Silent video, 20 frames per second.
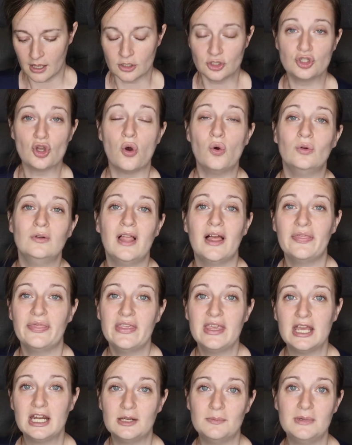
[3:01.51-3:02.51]
Don't let
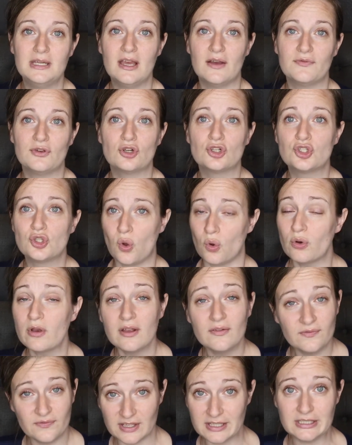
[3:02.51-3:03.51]
the enemy of your soul
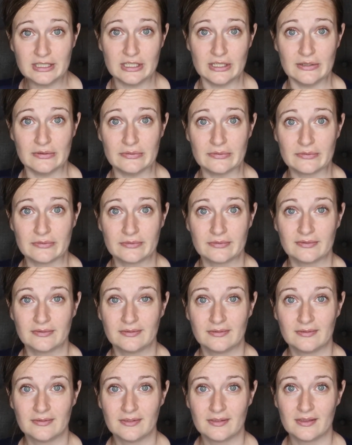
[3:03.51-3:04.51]
convince you
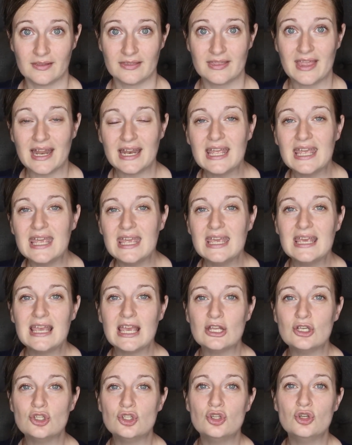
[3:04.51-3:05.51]
that he
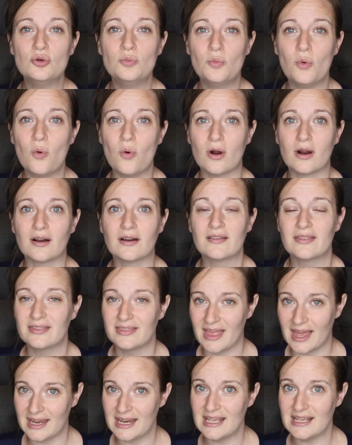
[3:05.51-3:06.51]
can do more
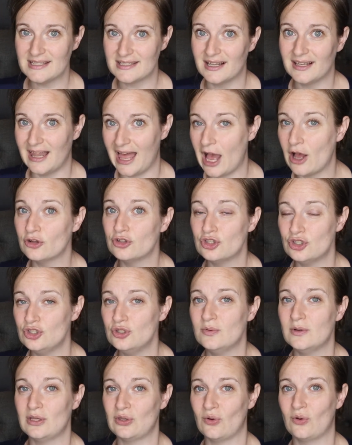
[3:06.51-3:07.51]
than he's allowed to
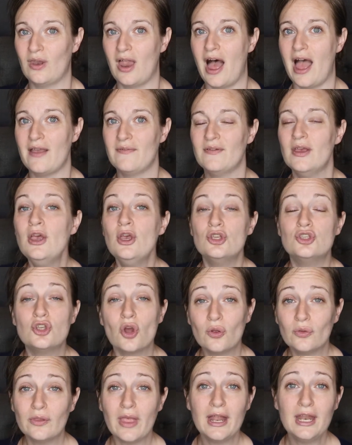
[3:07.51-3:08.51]
do in your life.
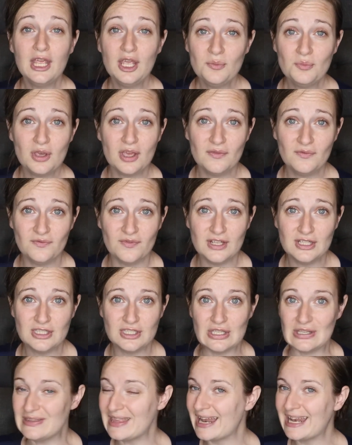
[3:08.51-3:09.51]
Don't let him
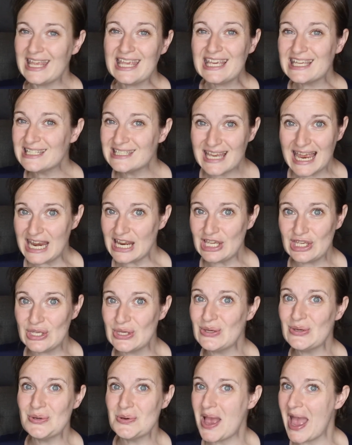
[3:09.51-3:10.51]
convince you that he can take
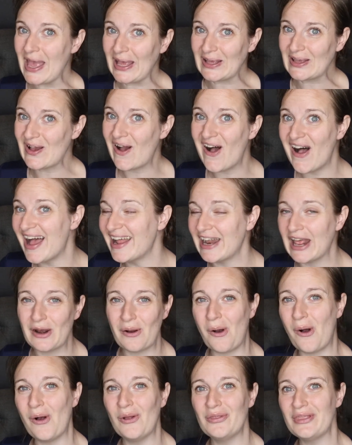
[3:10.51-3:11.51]
you and God and
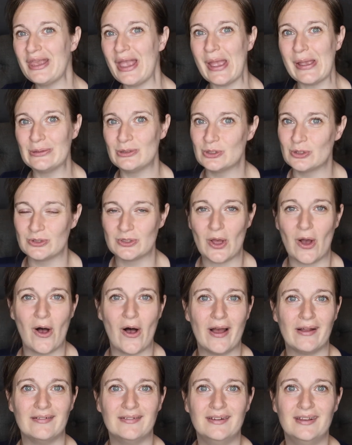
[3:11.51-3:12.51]
all the angels
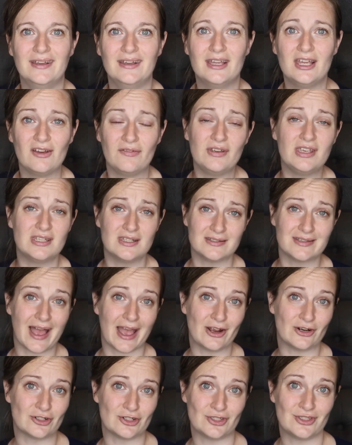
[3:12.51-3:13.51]
on if he
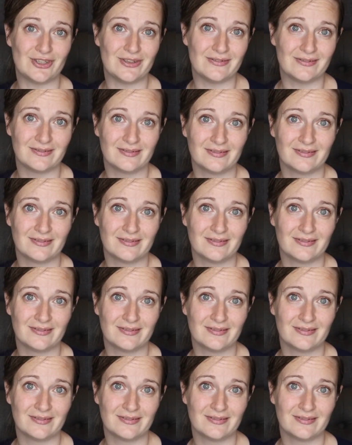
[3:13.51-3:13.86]
desires to.